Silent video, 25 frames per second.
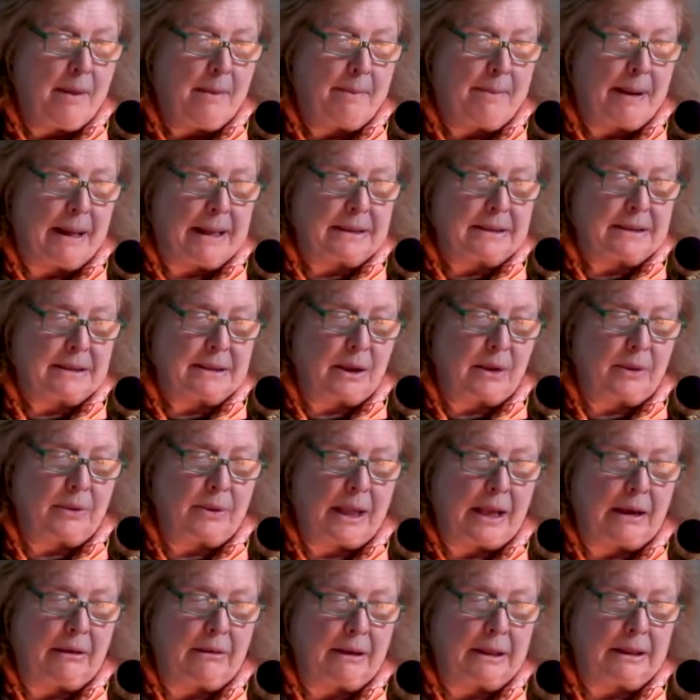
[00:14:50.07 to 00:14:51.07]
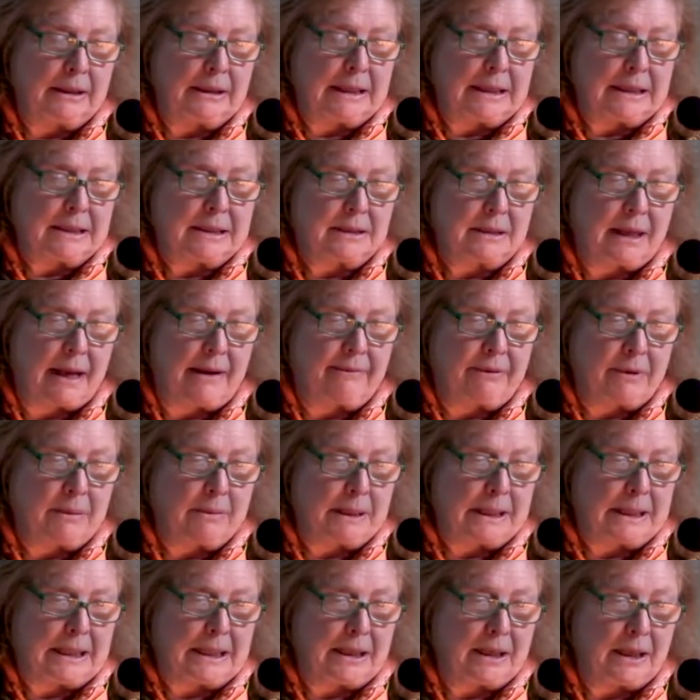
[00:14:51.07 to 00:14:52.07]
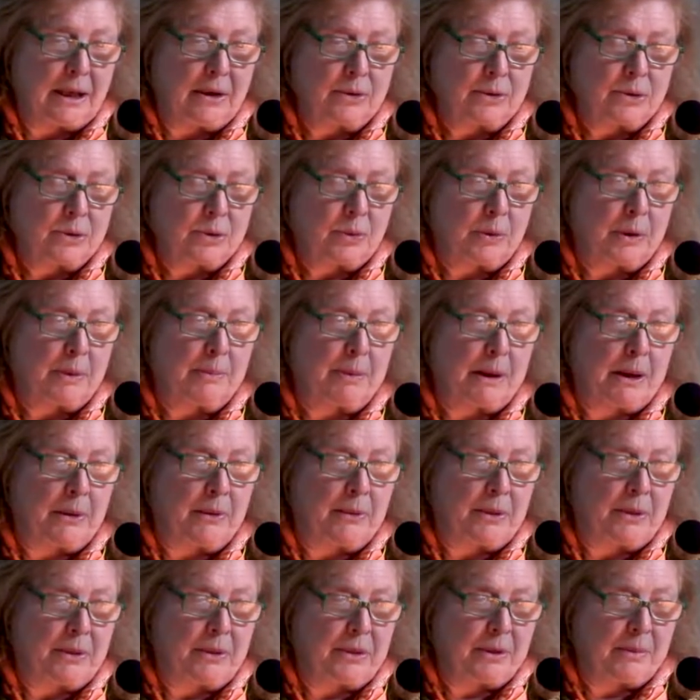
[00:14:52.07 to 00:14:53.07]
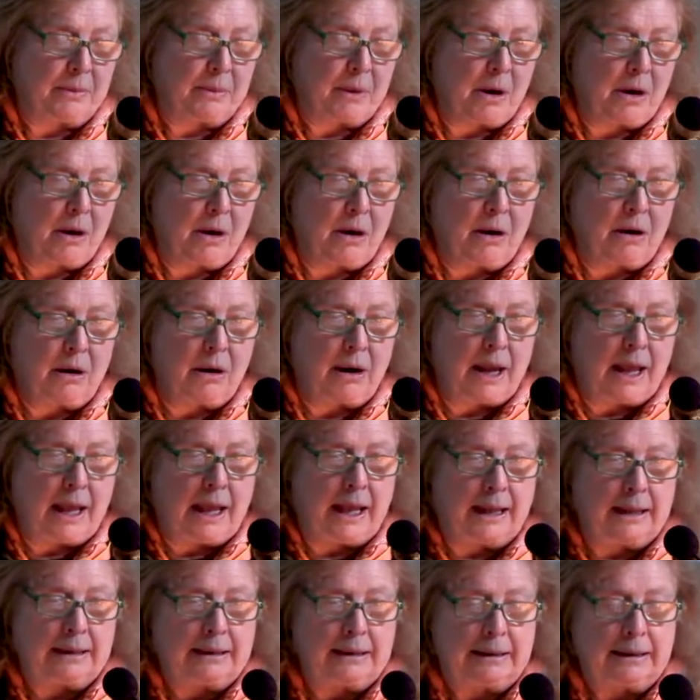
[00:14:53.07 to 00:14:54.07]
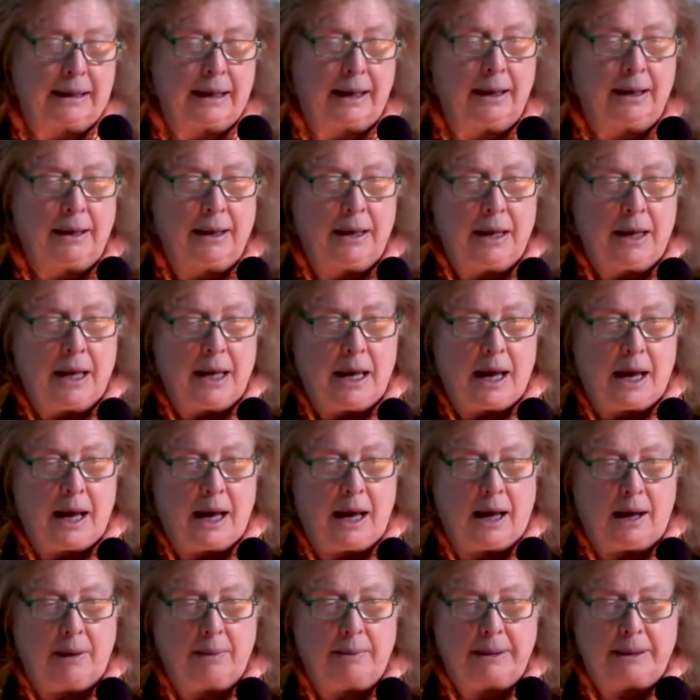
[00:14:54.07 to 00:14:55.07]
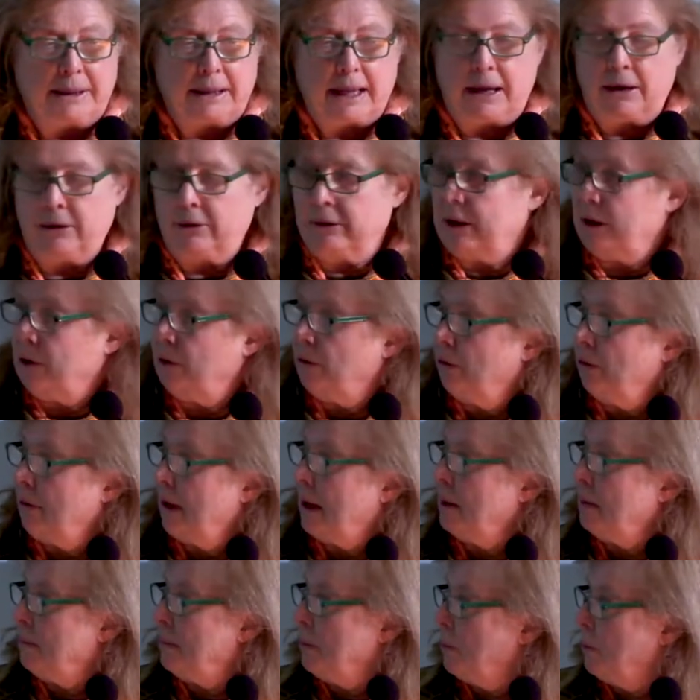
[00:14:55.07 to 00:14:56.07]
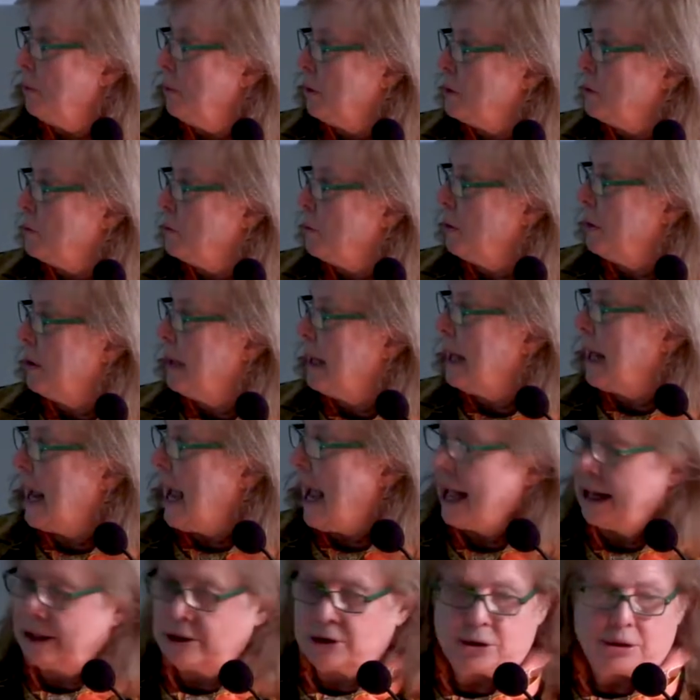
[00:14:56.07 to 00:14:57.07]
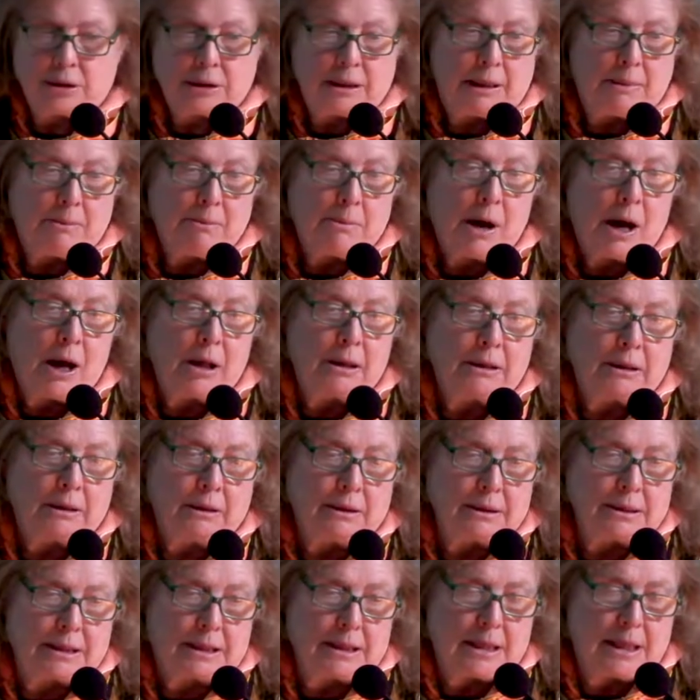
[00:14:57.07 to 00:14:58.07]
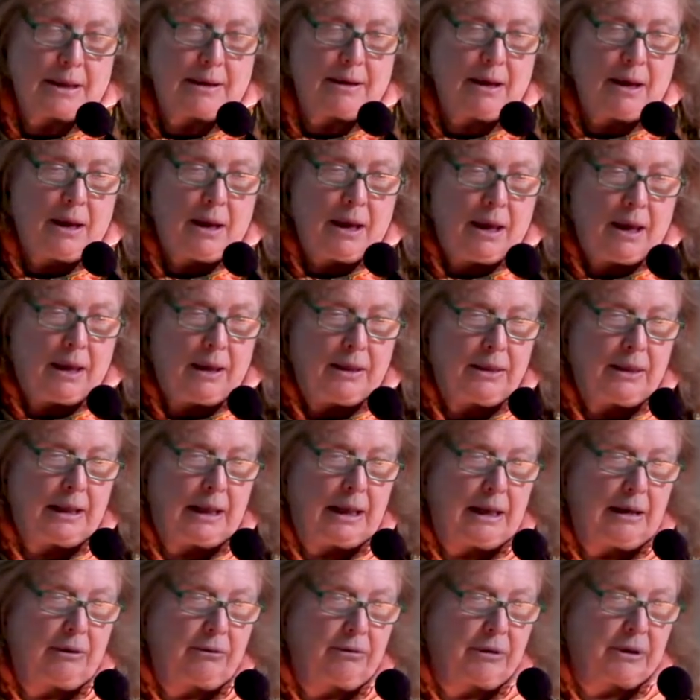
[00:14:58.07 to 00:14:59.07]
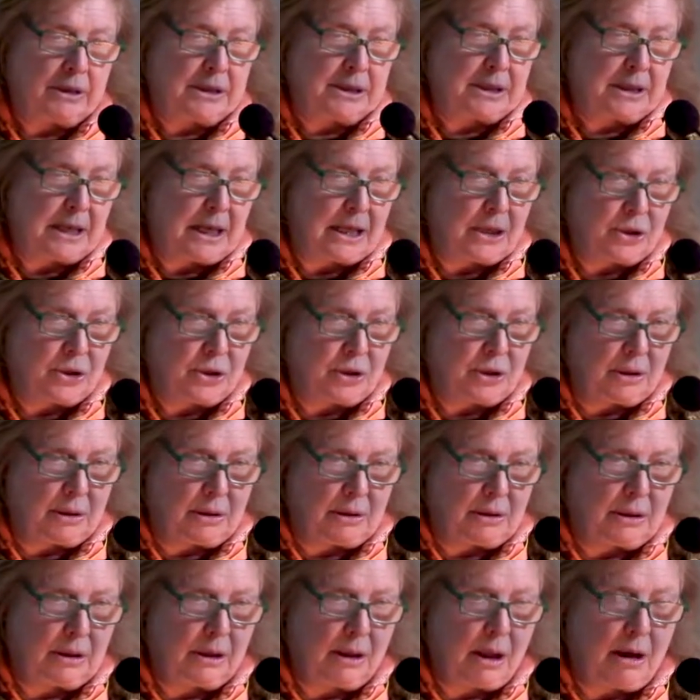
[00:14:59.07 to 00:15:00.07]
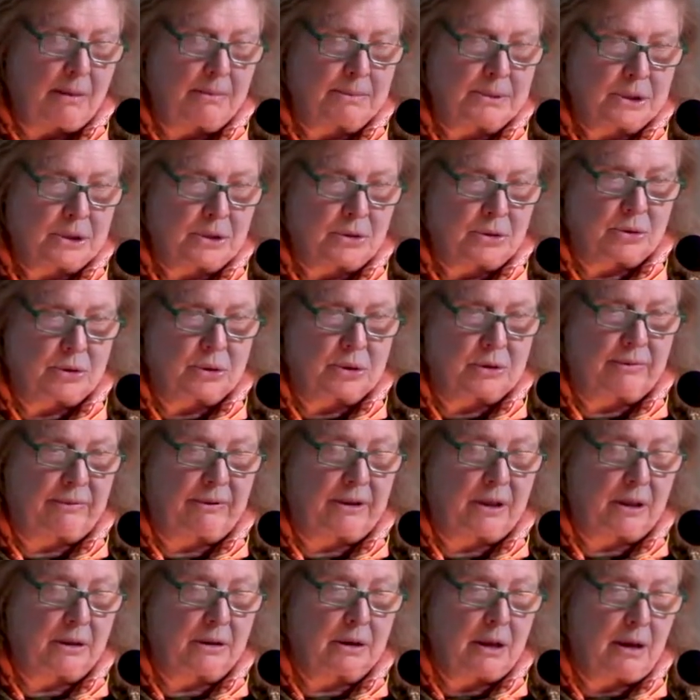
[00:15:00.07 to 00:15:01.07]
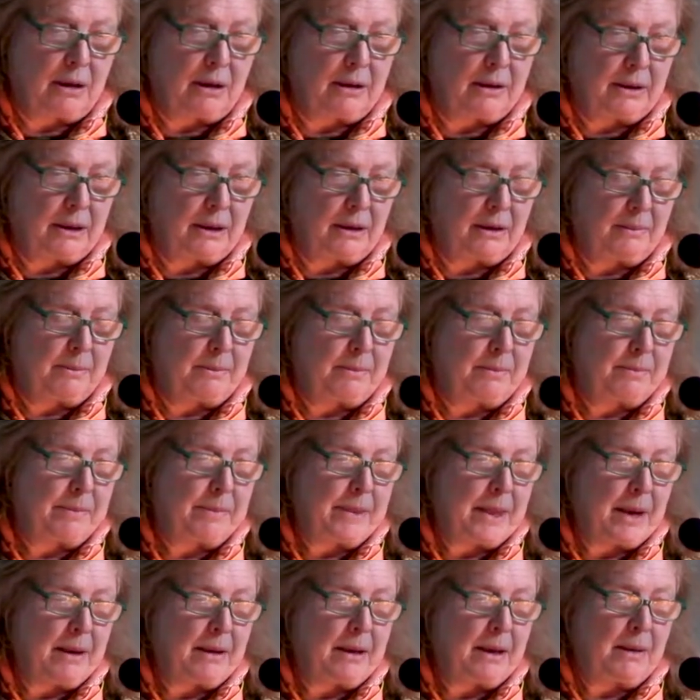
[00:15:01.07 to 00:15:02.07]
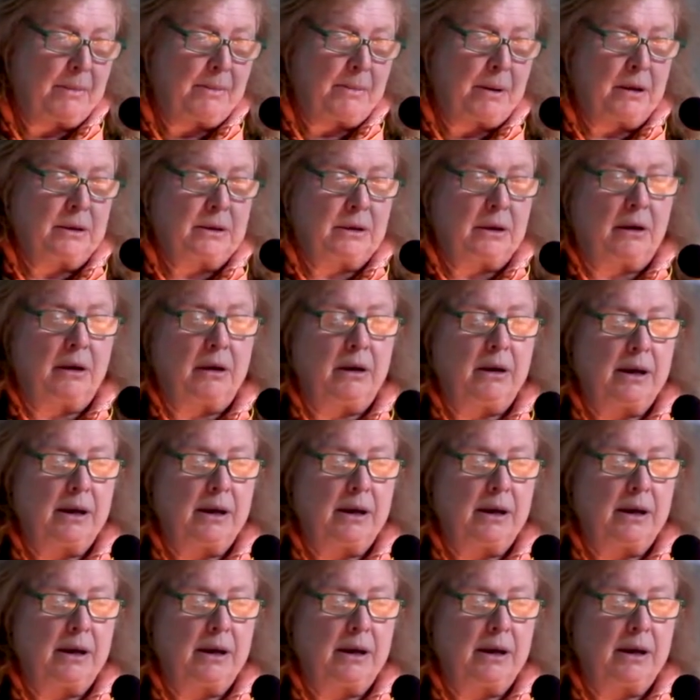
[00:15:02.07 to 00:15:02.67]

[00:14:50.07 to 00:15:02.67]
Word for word: But so there, at least everybody knows where both of them are. And uh, uh, but they are incredible works where he actually models the the crustacea, the lobsters for the lo the a pot à